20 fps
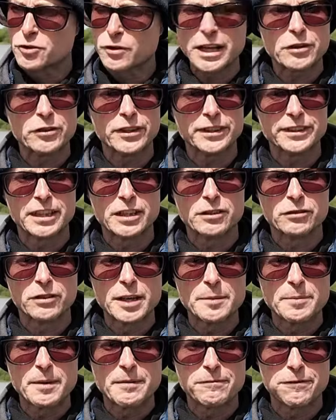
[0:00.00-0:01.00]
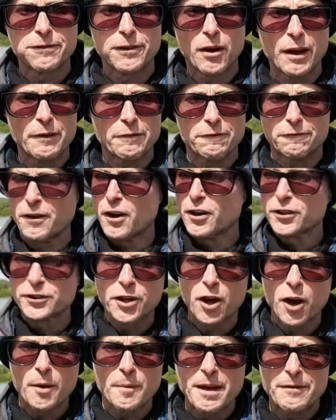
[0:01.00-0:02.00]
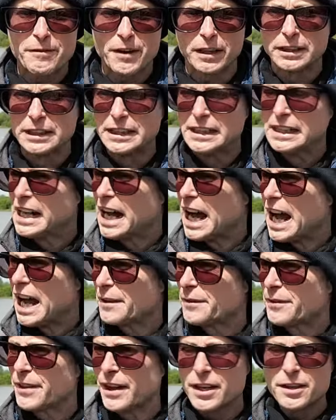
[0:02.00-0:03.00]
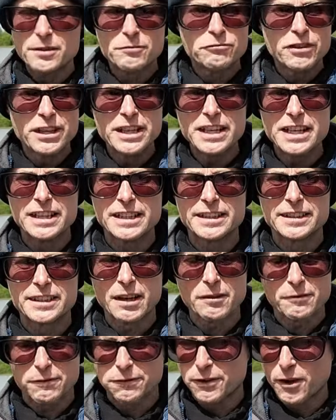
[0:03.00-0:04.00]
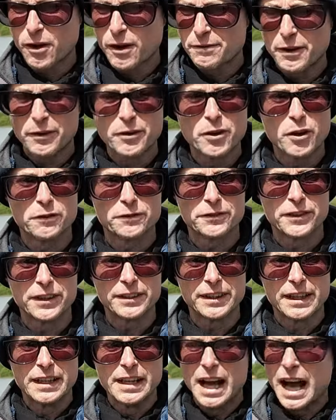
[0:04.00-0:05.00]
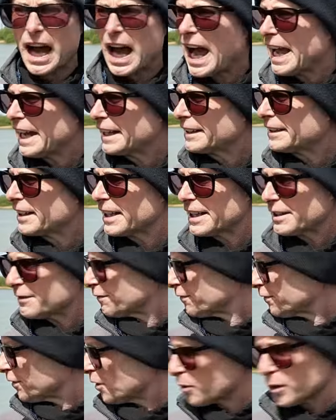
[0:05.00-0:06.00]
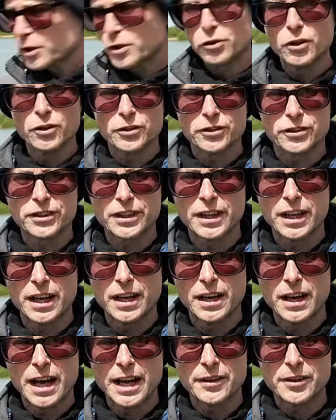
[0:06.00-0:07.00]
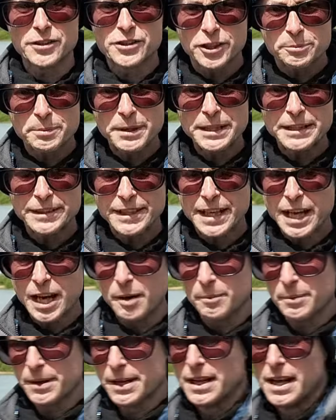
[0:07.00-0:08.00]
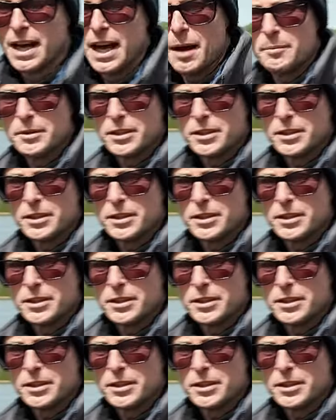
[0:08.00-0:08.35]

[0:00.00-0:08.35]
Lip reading: Great Crested Grebe in flight, first time ever, and they really don't fly very often. And it flew across, and I just picked it up, and